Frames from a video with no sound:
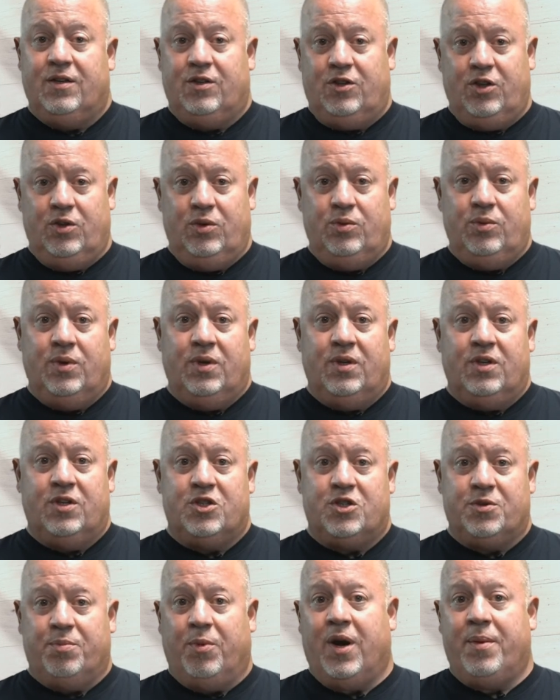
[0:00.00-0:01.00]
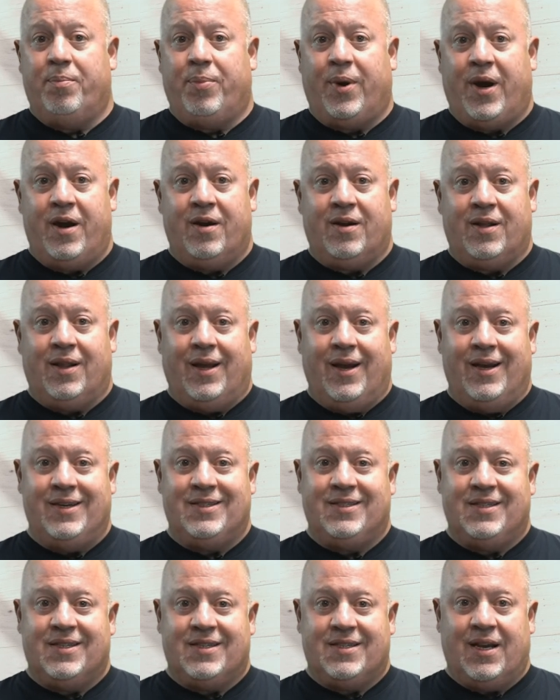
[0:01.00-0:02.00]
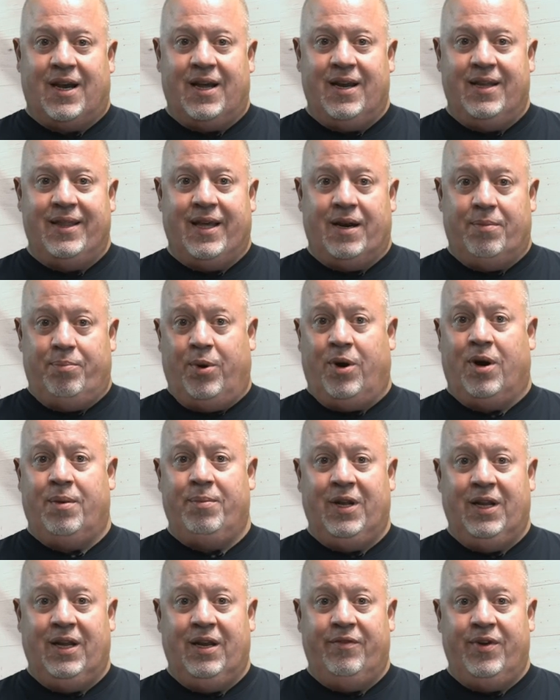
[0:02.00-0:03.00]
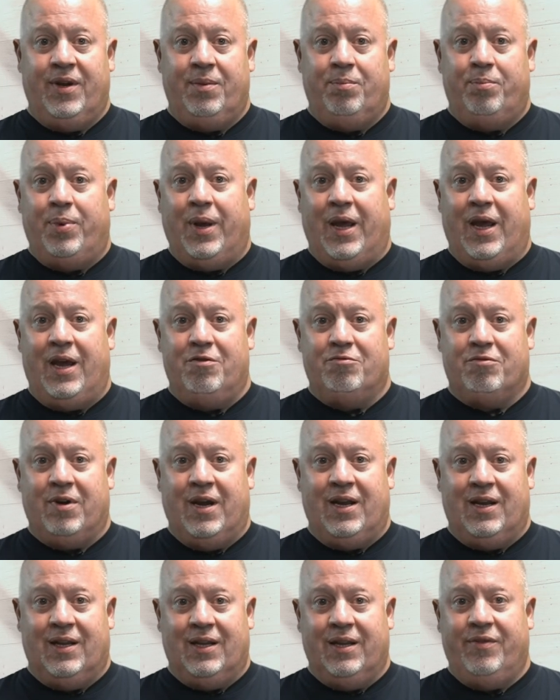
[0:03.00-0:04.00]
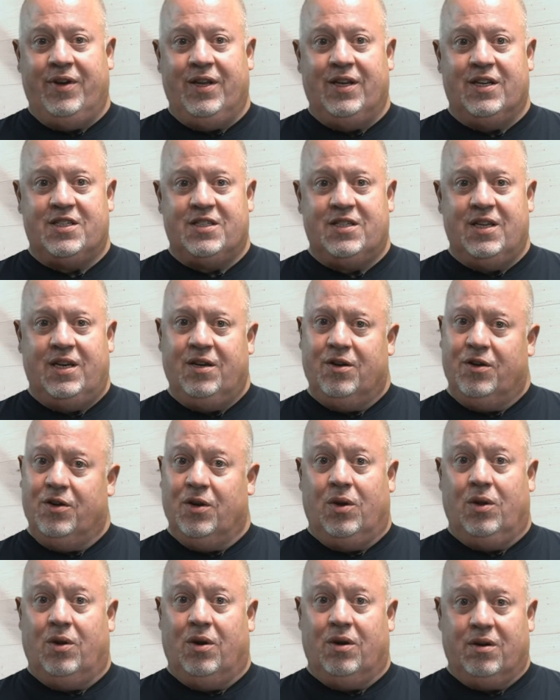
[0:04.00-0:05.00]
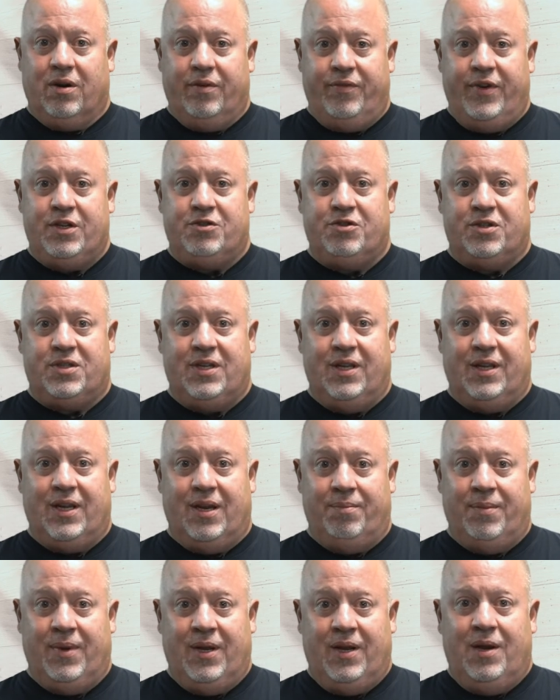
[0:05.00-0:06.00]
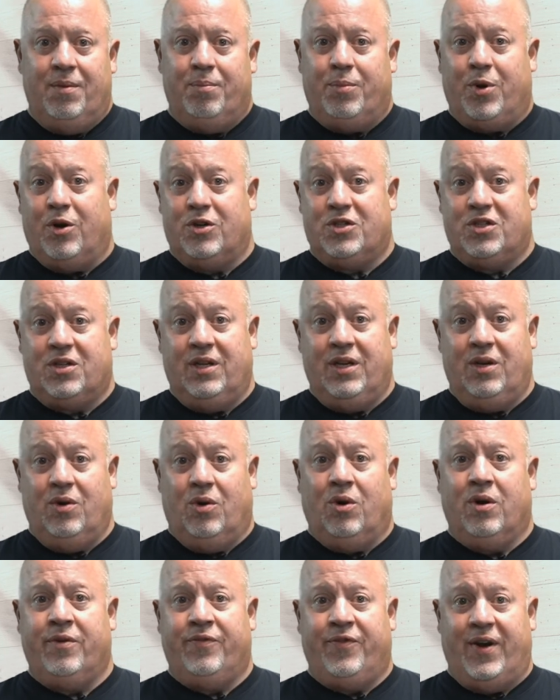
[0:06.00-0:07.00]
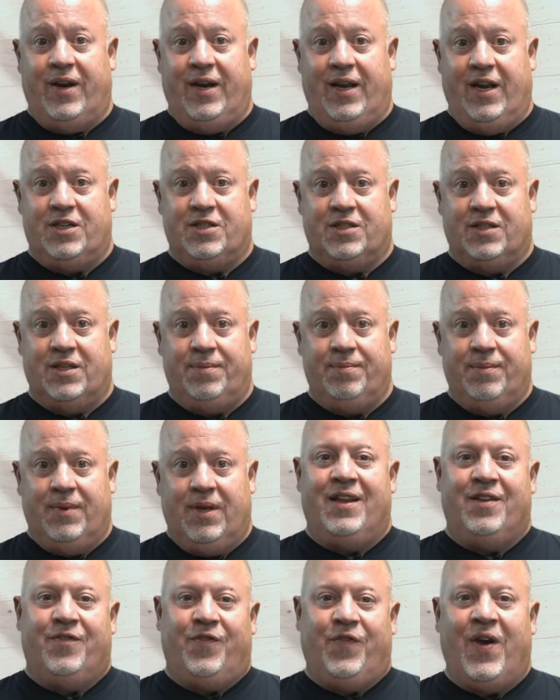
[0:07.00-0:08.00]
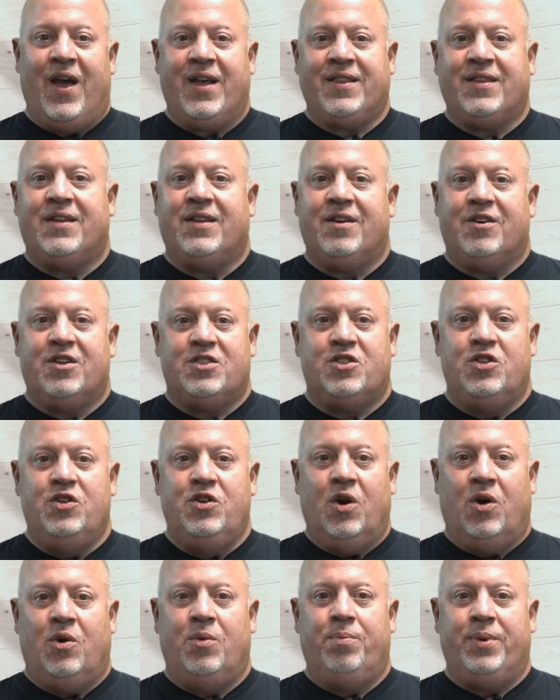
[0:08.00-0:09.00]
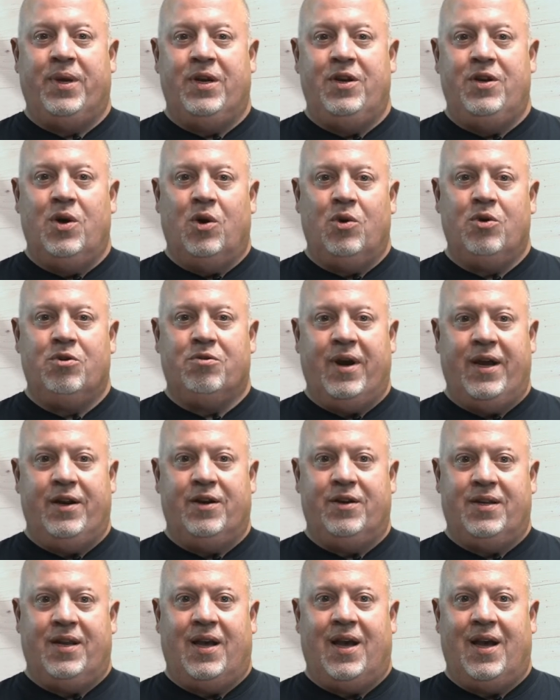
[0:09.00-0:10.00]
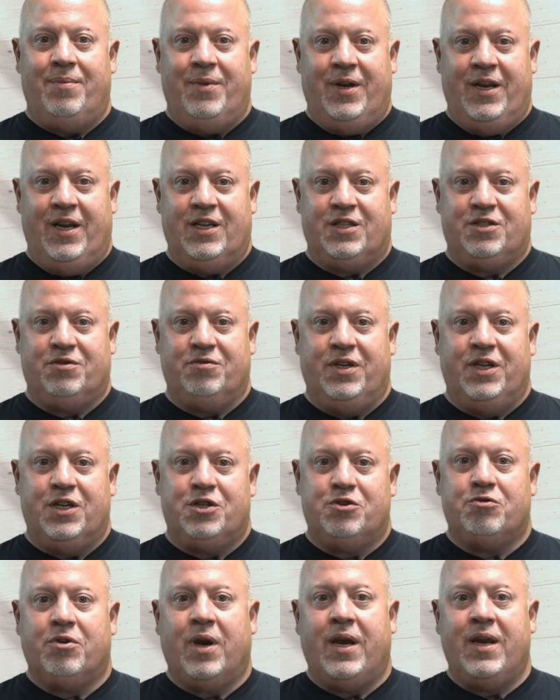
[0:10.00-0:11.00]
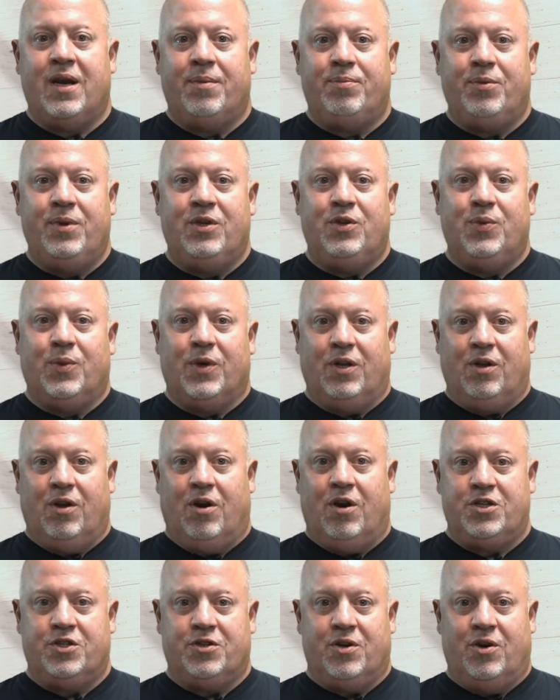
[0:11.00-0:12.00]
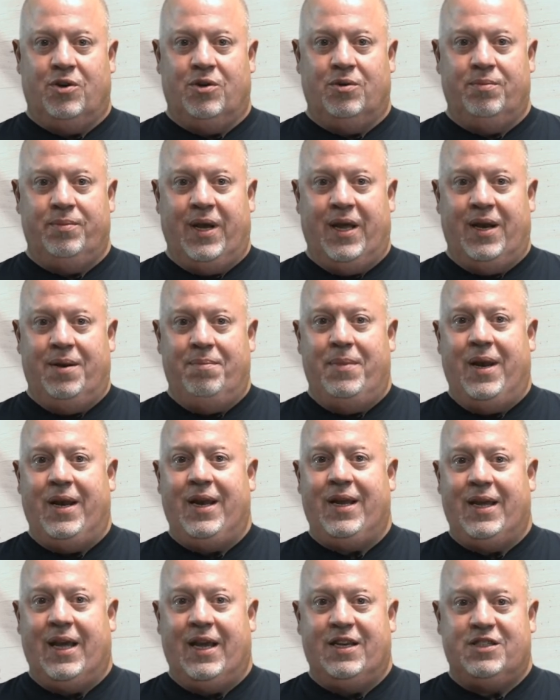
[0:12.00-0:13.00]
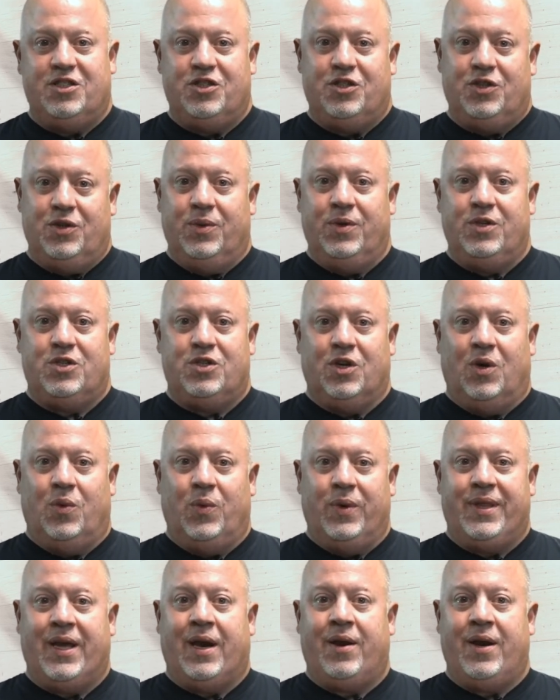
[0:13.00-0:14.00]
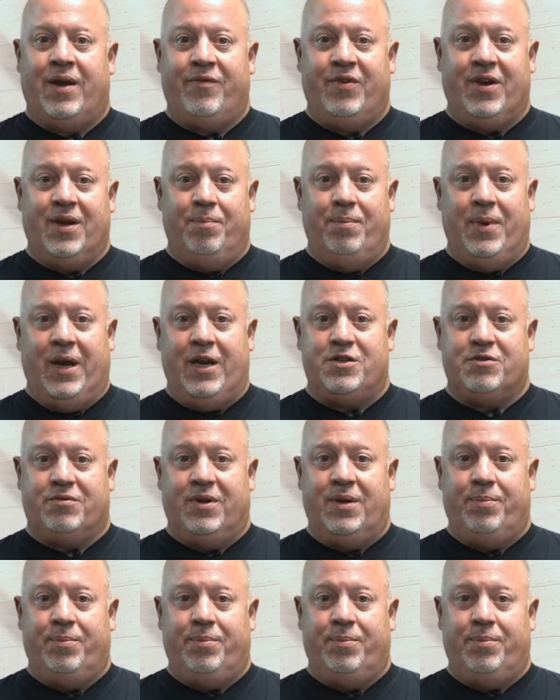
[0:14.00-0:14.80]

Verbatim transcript: 2, smart buyer clients deciding that apartment living, paying rent, and living in the city are no longer of interest to them, personally or financially. And the fact that there has been no greater time in history to trade up into a larger home, and in many cases doing so without having a major